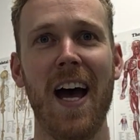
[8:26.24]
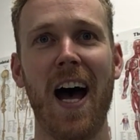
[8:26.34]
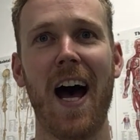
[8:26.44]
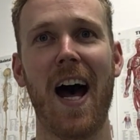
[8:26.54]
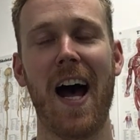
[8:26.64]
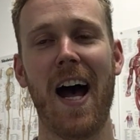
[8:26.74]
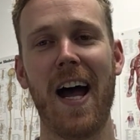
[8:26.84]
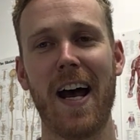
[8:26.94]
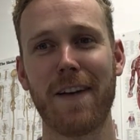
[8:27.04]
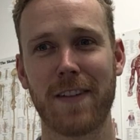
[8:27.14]

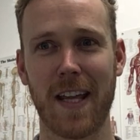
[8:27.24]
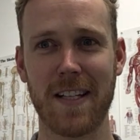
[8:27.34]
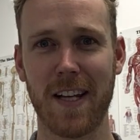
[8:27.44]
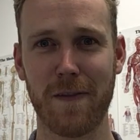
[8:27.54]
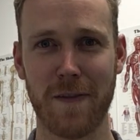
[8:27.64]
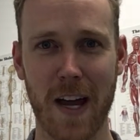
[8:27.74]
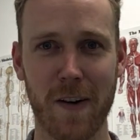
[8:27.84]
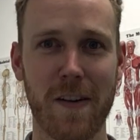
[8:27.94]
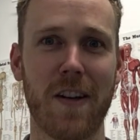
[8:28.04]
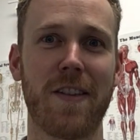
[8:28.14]
And after they did a very,
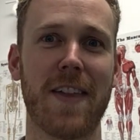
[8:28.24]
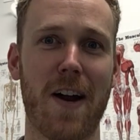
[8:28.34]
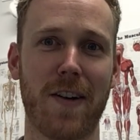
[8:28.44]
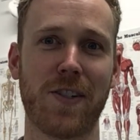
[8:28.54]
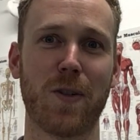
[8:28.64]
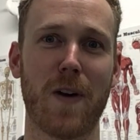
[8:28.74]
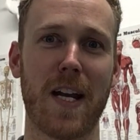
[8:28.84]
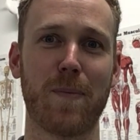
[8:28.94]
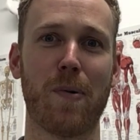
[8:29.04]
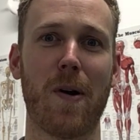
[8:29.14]
very thorough
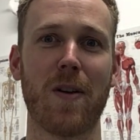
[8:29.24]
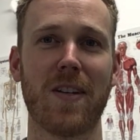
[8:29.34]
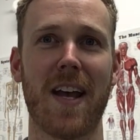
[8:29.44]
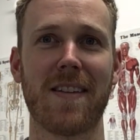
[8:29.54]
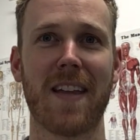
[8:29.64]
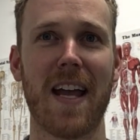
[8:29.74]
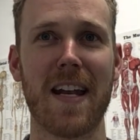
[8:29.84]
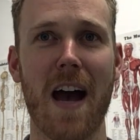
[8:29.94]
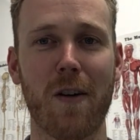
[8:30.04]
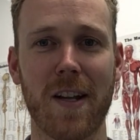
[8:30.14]
screening process, they
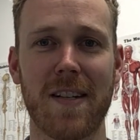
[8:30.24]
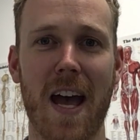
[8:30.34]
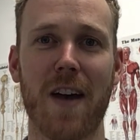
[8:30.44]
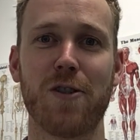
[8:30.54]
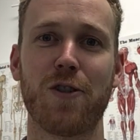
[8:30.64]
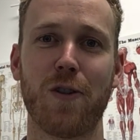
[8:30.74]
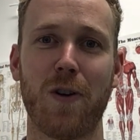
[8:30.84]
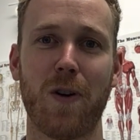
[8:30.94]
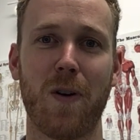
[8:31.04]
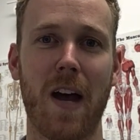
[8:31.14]
narrowed it down
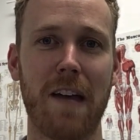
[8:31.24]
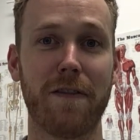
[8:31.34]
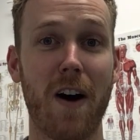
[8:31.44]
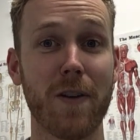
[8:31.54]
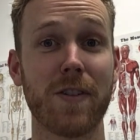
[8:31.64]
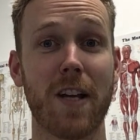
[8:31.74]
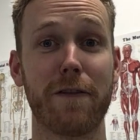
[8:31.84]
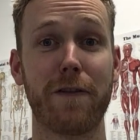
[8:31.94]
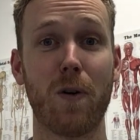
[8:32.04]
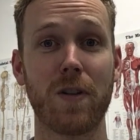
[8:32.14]
to a final set of
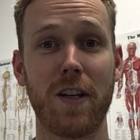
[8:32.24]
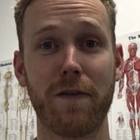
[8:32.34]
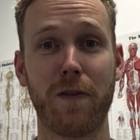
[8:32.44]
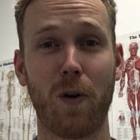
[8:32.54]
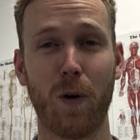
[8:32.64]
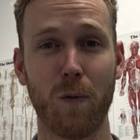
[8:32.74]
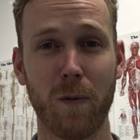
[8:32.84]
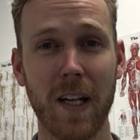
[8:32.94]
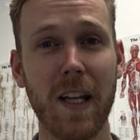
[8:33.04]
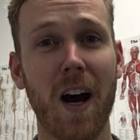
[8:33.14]
44
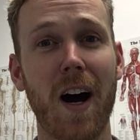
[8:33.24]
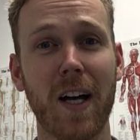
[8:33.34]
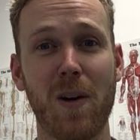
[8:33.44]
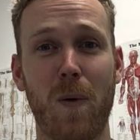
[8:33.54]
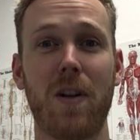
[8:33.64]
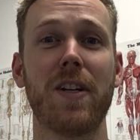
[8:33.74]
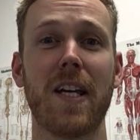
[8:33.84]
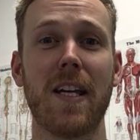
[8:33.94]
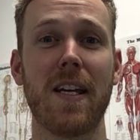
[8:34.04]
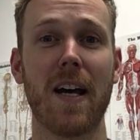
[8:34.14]
really high
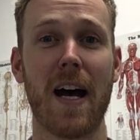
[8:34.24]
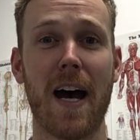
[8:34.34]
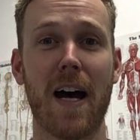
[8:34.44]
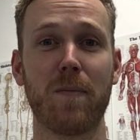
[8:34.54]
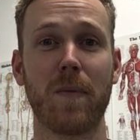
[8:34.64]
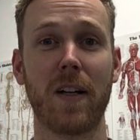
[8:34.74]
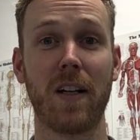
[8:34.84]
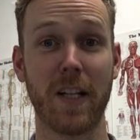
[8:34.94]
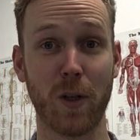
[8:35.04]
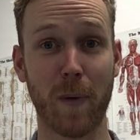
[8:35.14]
quality
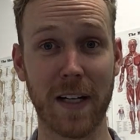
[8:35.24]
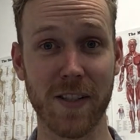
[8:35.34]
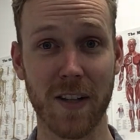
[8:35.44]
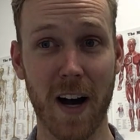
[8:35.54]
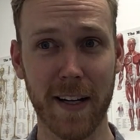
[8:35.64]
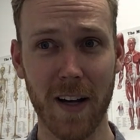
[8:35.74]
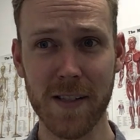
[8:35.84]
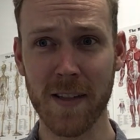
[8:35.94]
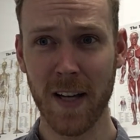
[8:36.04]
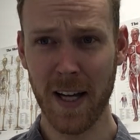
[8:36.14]
clinical practice
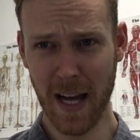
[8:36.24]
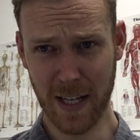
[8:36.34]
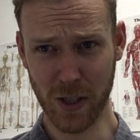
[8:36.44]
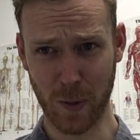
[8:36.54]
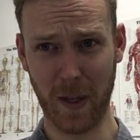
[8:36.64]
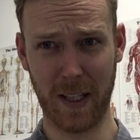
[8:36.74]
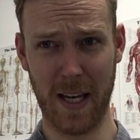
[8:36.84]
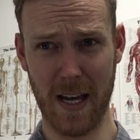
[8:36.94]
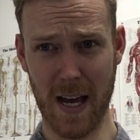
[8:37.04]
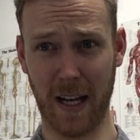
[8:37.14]
guidelines. And just
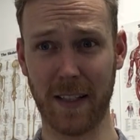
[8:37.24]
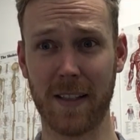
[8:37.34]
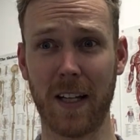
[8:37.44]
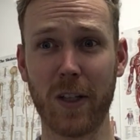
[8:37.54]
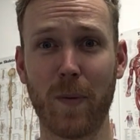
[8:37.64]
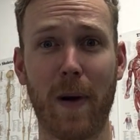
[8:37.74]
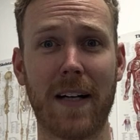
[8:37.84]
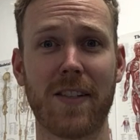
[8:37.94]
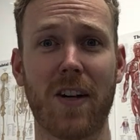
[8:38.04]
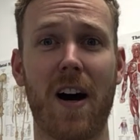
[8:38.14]
quickly, a clinical
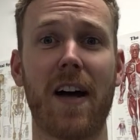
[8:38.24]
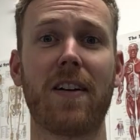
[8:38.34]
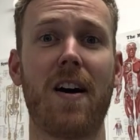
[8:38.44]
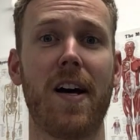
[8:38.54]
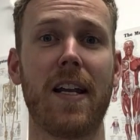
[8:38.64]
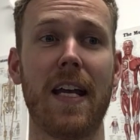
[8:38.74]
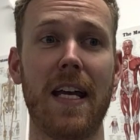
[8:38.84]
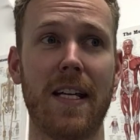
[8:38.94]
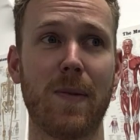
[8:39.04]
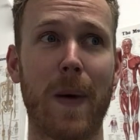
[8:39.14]
practice guideline
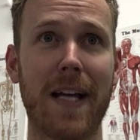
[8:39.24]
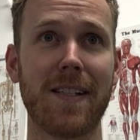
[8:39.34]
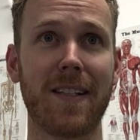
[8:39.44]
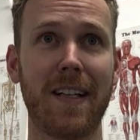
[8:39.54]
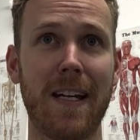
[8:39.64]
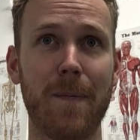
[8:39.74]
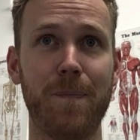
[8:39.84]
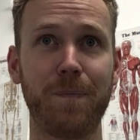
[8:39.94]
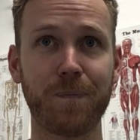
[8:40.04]
is basically